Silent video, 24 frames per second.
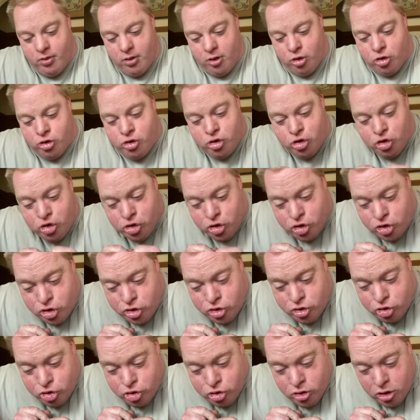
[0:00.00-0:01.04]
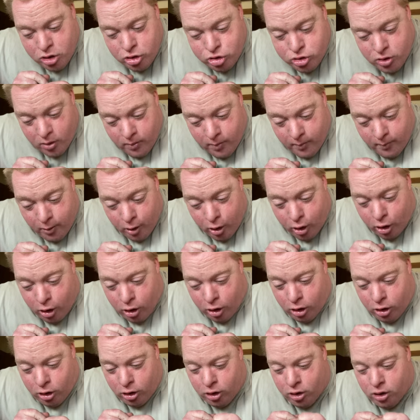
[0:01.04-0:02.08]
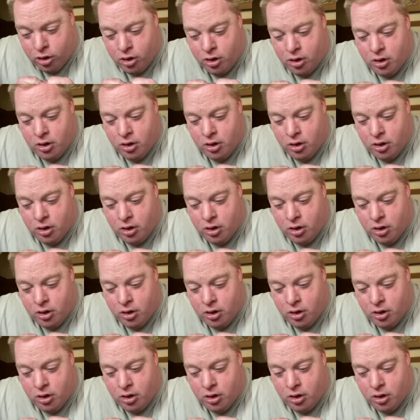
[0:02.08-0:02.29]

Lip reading: Super Bowl